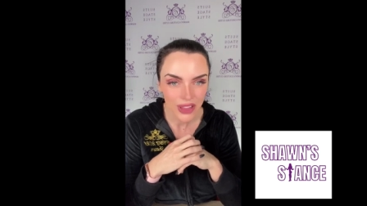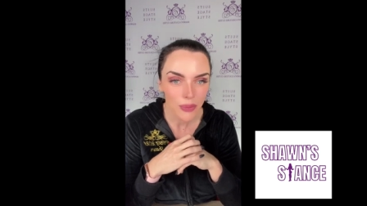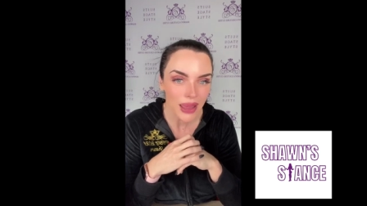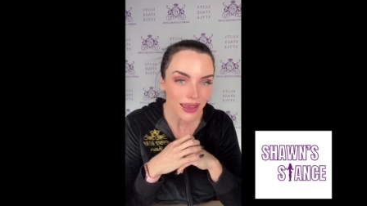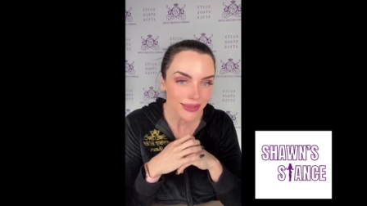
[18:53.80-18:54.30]

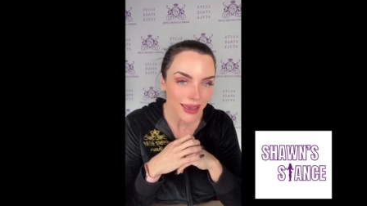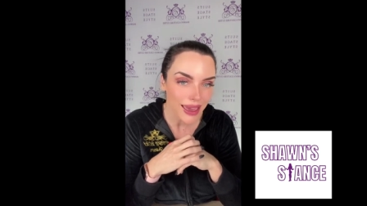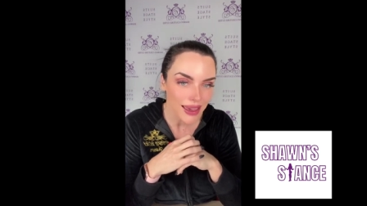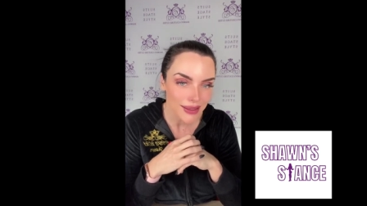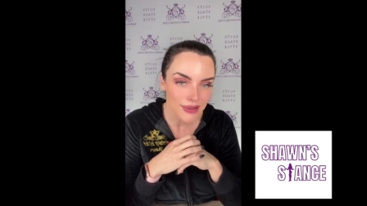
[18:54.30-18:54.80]
They're making the
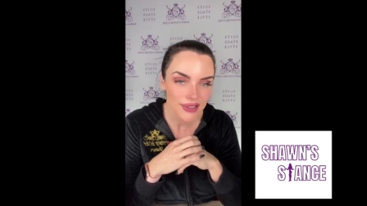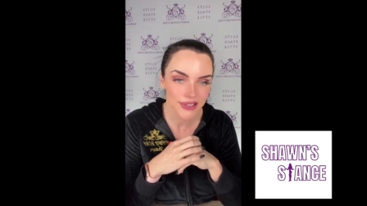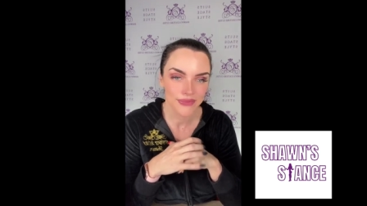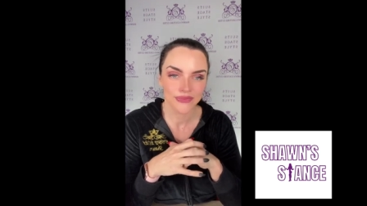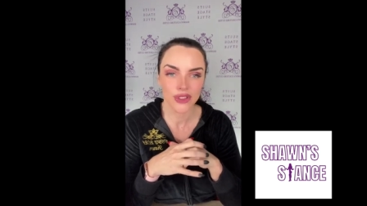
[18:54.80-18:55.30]

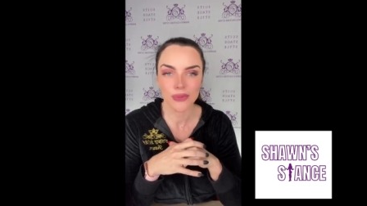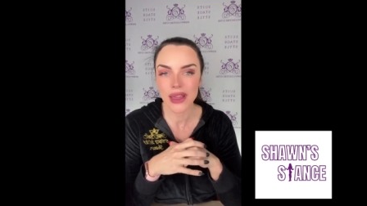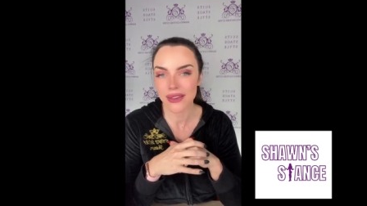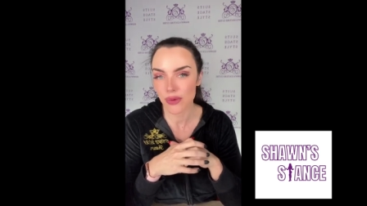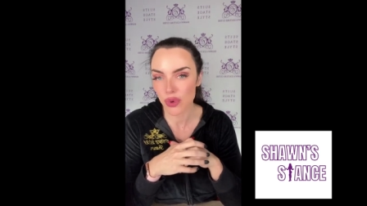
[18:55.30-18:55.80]
gains. They're
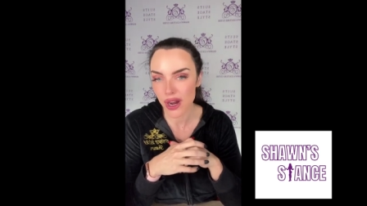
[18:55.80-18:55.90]
making the